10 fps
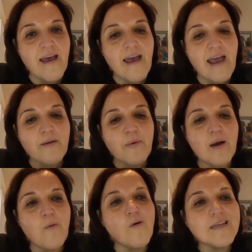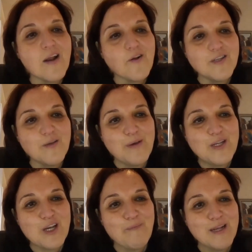And when I walked out onto the
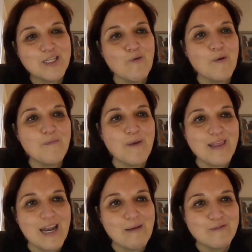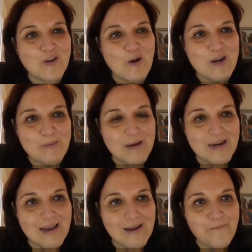beach, I met a woman by the name of Zarnie
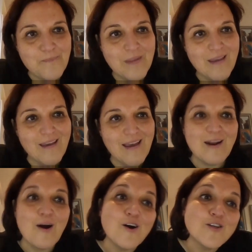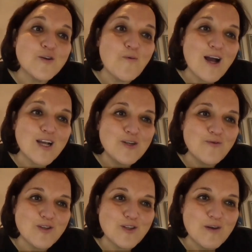Miller, and I asked her why she
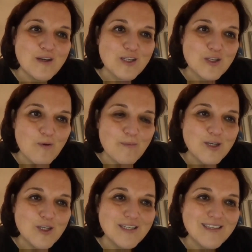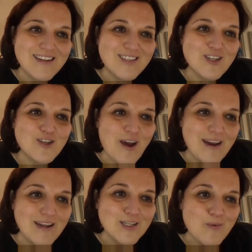was doing the swim, and she said, "It's a
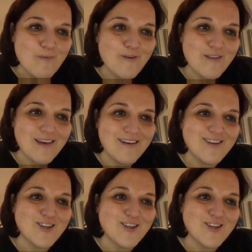training swim for the English